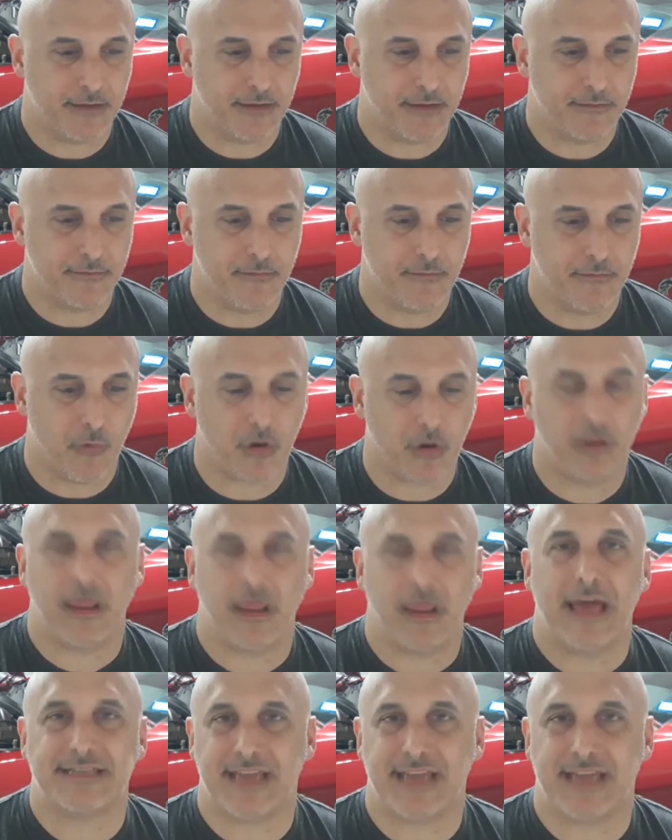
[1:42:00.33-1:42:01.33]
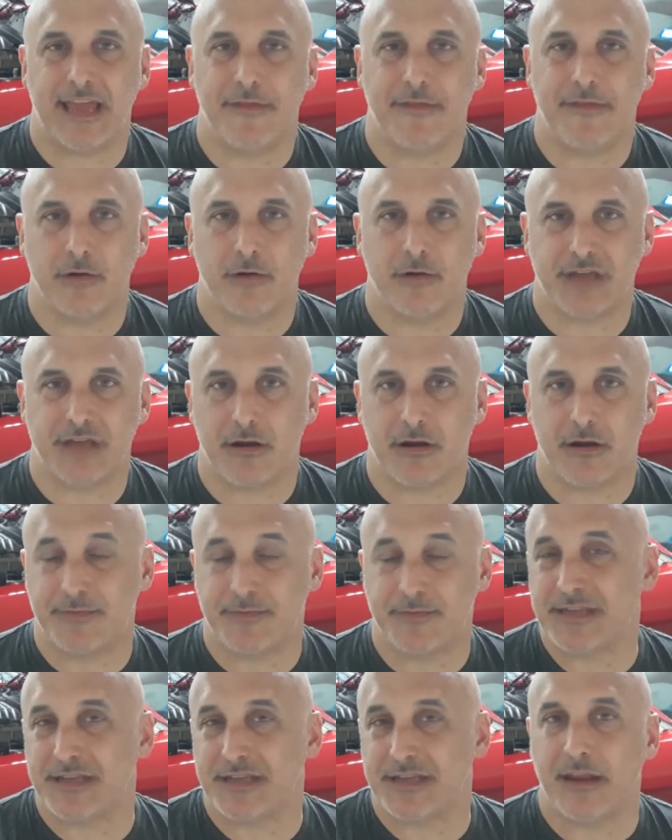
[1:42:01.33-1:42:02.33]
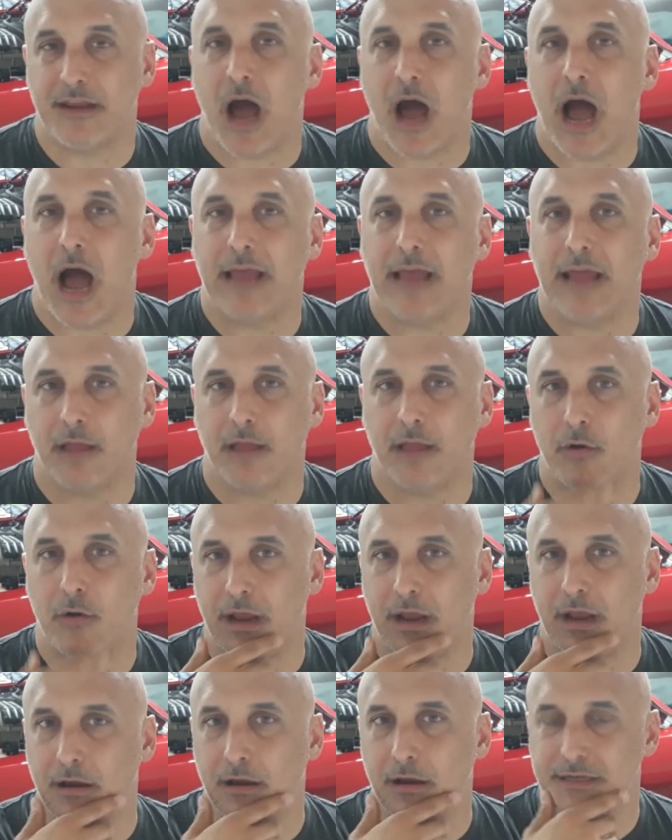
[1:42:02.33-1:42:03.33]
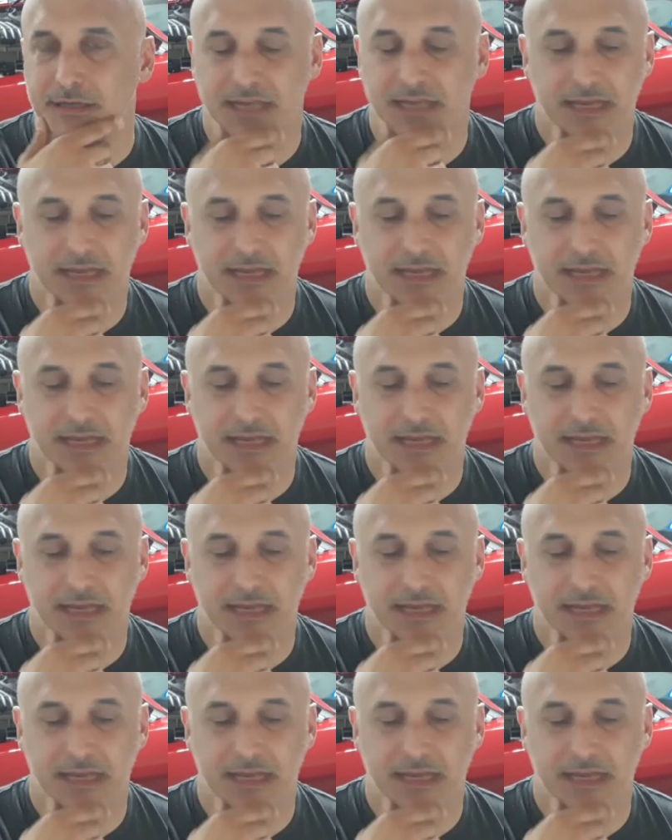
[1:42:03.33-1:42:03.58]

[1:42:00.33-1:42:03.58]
more or less in those areas, basically in the high load areas.